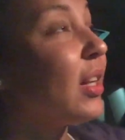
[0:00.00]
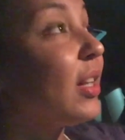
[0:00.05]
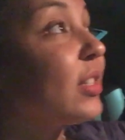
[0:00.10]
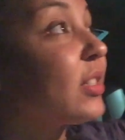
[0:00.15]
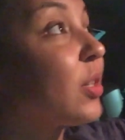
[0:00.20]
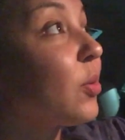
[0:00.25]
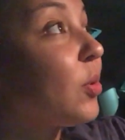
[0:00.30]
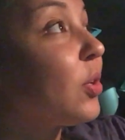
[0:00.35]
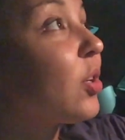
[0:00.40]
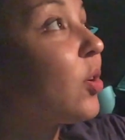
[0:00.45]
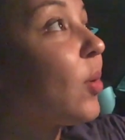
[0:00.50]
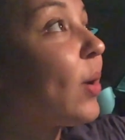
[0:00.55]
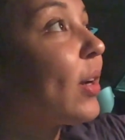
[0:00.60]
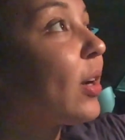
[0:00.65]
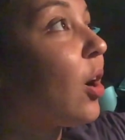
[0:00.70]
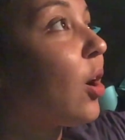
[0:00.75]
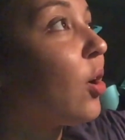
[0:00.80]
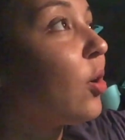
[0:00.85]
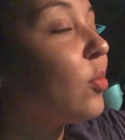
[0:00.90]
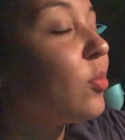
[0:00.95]
So we're going
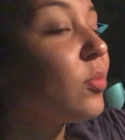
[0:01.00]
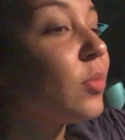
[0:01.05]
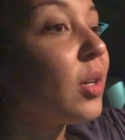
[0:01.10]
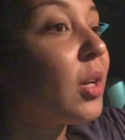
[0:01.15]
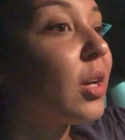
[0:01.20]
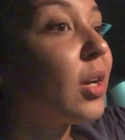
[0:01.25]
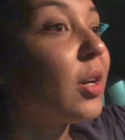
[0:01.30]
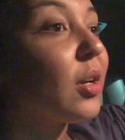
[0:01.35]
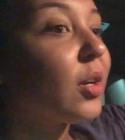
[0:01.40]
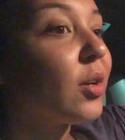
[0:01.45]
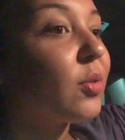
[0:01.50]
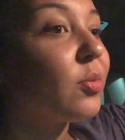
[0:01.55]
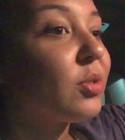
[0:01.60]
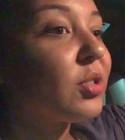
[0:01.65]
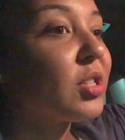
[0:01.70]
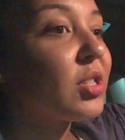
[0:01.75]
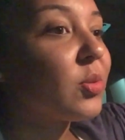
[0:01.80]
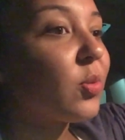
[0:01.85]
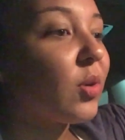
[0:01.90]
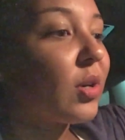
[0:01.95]
home.
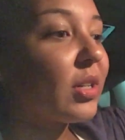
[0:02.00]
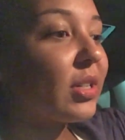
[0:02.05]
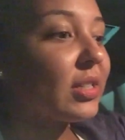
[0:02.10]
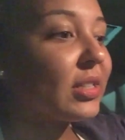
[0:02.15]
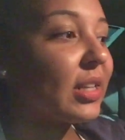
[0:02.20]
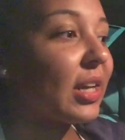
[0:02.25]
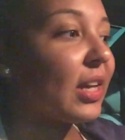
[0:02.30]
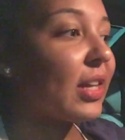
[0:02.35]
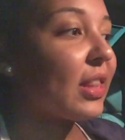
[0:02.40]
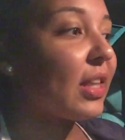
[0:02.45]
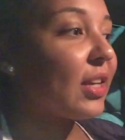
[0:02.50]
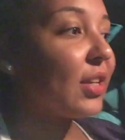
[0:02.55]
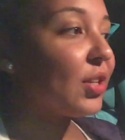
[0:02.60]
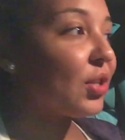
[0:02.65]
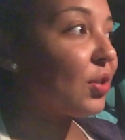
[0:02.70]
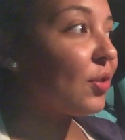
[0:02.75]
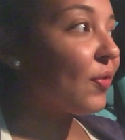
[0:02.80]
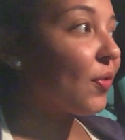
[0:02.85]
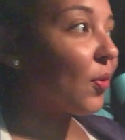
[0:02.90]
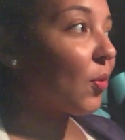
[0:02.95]
We just wanted to say
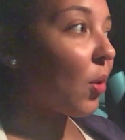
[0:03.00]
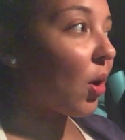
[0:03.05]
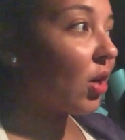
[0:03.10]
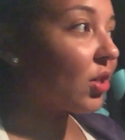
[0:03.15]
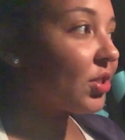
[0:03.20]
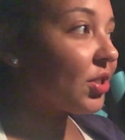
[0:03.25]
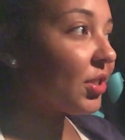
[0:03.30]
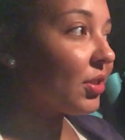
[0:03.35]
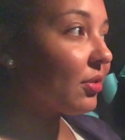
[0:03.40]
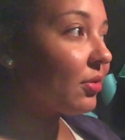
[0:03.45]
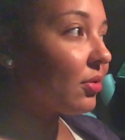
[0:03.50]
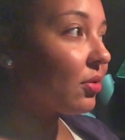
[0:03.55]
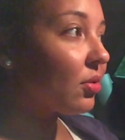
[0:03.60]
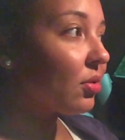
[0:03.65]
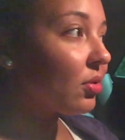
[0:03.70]
thank you for watching.